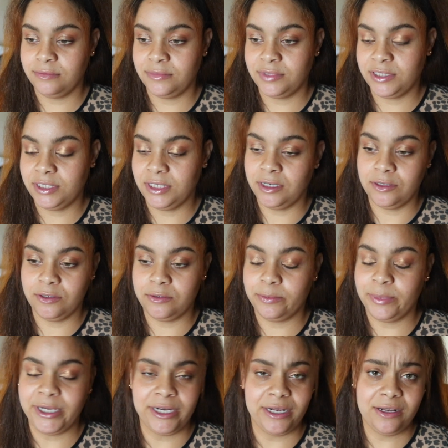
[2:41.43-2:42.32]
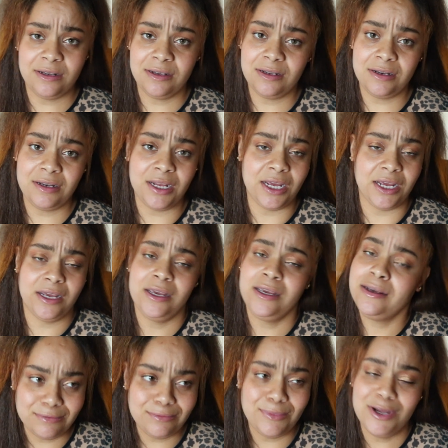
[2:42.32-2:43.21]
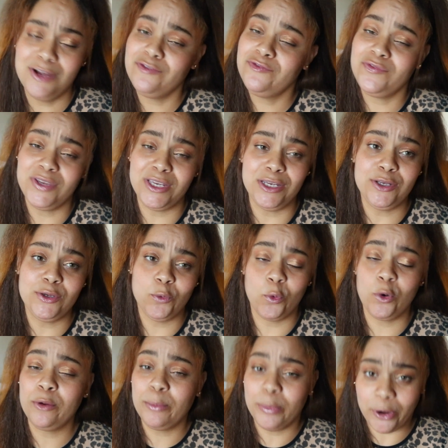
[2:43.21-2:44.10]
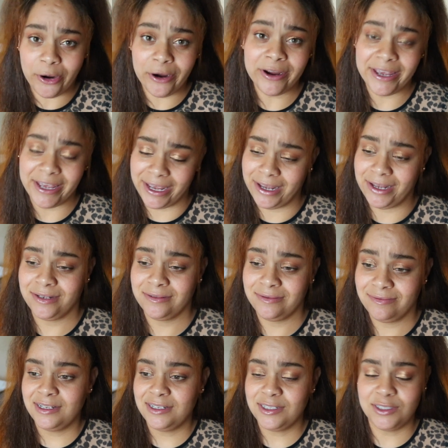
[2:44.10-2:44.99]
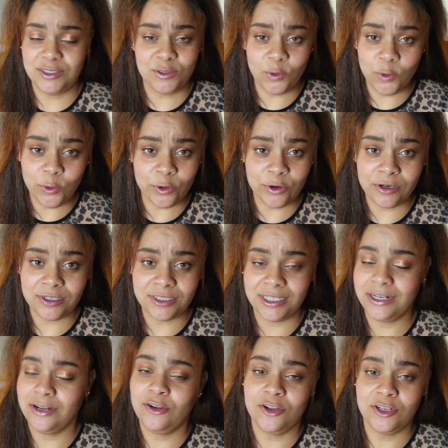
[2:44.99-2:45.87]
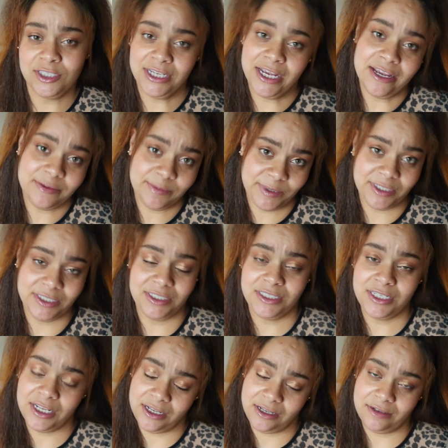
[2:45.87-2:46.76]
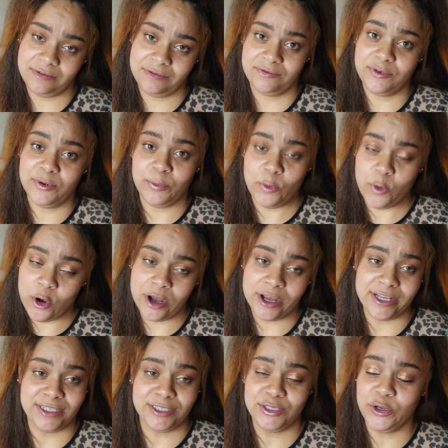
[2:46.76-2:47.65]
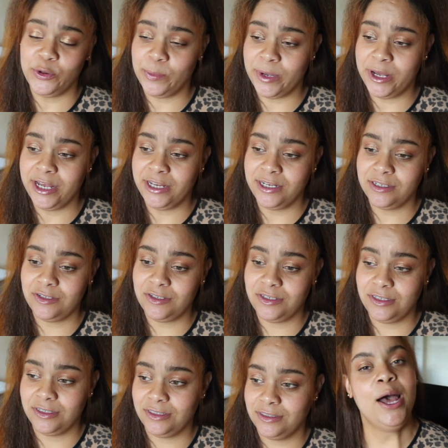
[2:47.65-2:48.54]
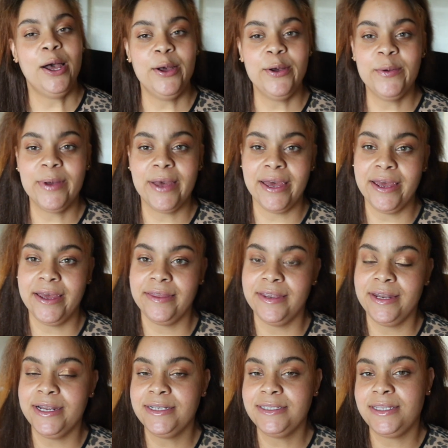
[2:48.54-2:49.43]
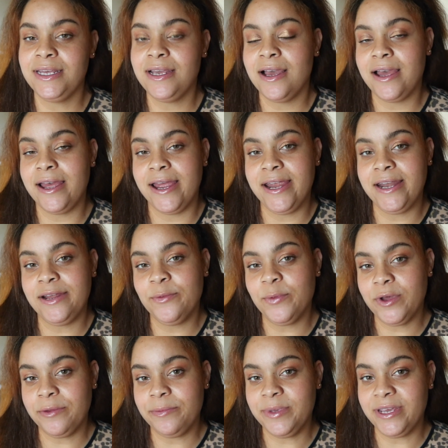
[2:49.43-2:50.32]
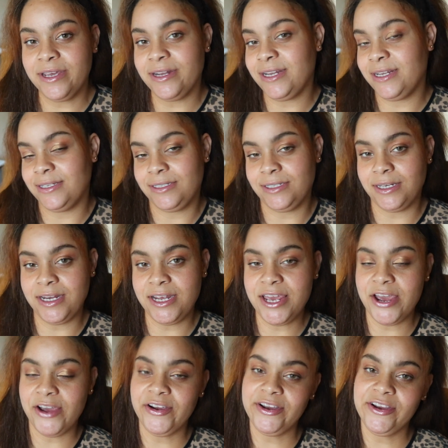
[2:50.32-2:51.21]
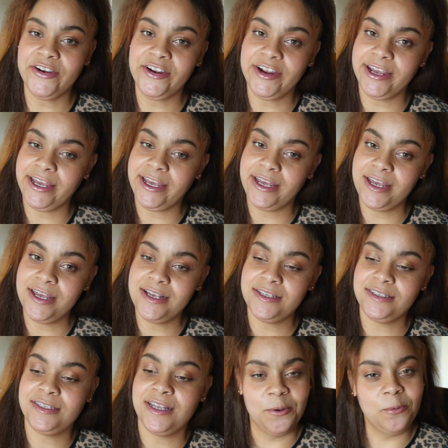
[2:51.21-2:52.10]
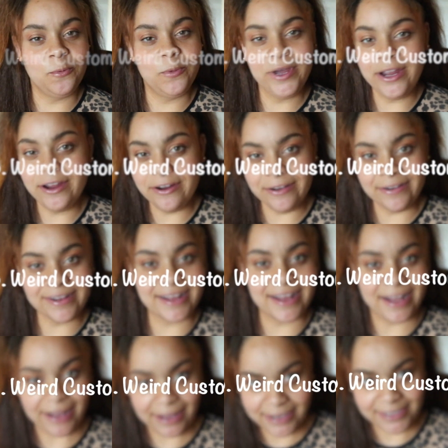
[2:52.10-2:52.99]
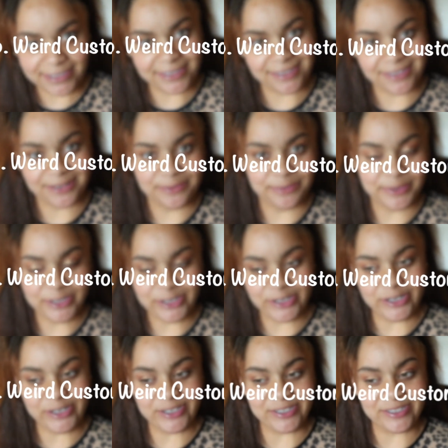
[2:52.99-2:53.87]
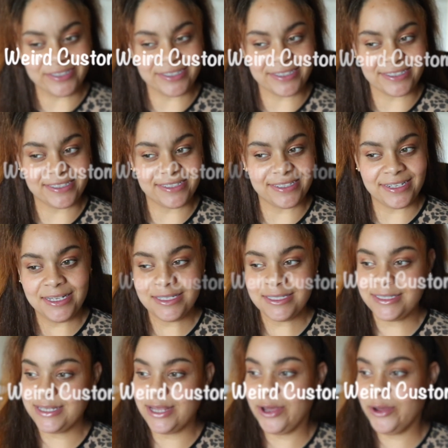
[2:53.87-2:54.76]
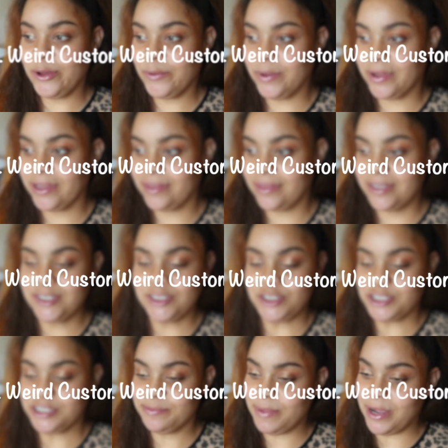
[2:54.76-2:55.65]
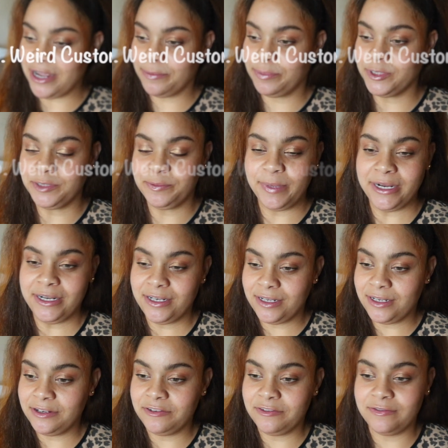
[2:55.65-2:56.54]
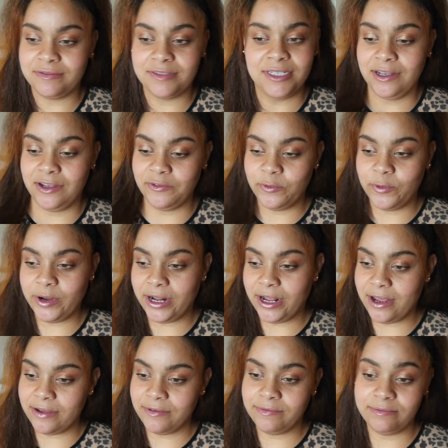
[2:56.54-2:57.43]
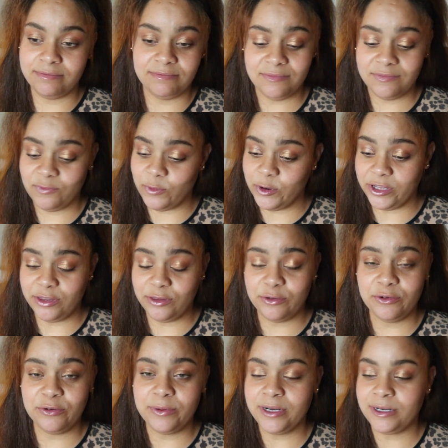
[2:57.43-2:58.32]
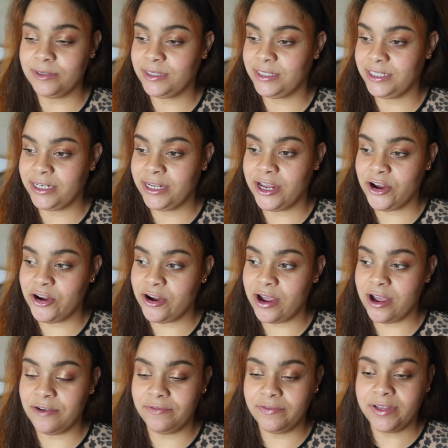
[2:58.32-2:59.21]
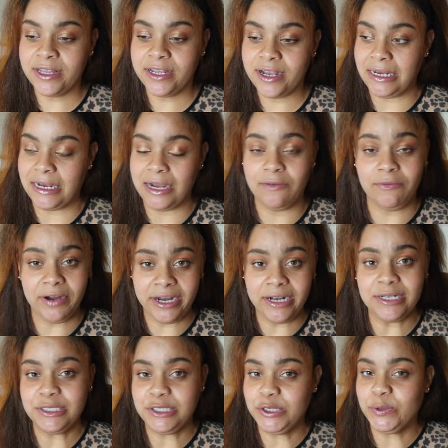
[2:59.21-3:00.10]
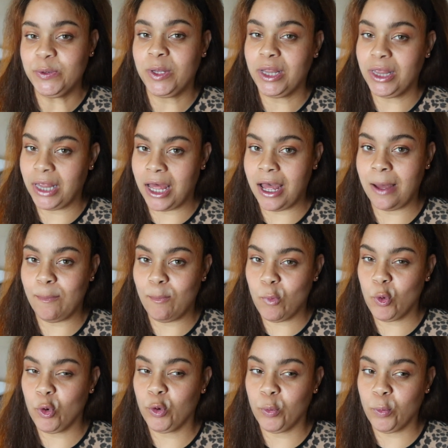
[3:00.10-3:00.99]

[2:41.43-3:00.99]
So by the end of the day, my feet were barking, sores and all types of stuff from walking so much. Okay, the next thing I hated while being a city carrier is weird customers. So this is just my perspective of what I went through when I was a city carrier. I feel like I ran into a lot more